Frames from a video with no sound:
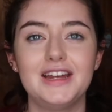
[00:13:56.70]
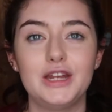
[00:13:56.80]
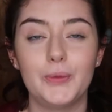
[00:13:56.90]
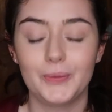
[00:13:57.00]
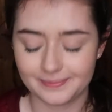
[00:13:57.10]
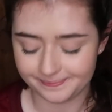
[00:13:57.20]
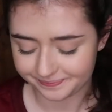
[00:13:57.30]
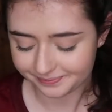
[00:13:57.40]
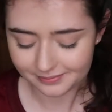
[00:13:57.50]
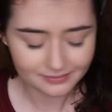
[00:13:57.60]
no.
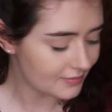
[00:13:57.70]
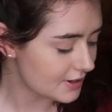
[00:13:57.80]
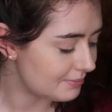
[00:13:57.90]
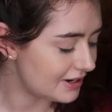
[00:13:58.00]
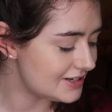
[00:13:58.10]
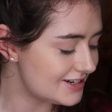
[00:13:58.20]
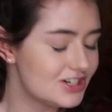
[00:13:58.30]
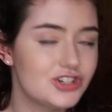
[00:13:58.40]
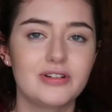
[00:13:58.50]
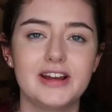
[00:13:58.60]
But I did
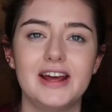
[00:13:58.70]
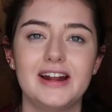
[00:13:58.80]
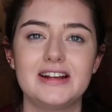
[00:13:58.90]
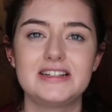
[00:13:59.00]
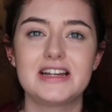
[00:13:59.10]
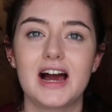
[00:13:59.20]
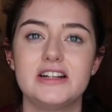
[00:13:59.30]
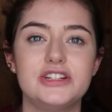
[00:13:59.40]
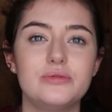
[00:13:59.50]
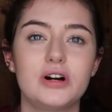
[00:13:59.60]
enjoy it, and I
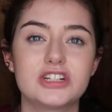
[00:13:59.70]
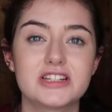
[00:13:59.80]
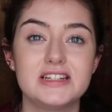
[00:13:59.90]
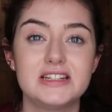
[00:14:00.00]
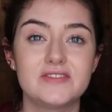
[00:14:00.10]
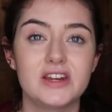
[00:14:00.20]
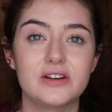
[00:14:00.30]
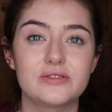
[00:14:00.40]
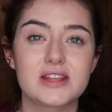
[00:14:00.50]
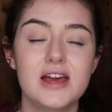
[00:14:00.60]
do watch these
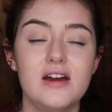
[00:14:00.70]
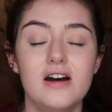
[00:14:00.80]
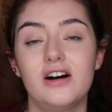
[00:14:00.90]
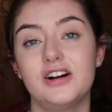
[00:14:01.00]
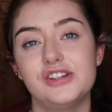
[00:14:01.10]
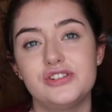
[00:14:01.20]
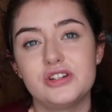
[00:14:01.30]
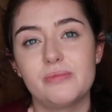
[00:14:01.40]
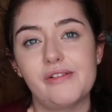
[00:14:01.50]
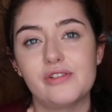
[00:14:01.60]
videos on
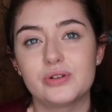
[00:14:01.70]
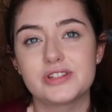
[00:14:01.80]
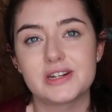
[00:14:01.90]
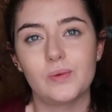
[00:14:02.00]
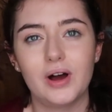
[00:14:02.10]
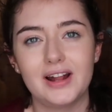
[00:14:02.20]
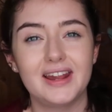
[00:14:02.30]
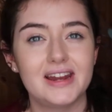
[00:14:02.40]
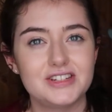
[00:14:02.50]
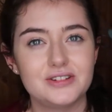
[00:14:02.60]
YouTube every once in a while,
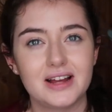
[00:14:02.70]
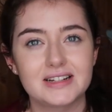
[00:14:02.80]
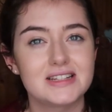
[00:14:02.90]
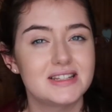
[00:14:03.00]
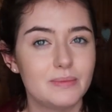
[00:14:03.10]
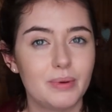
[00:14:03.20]
and I do like to see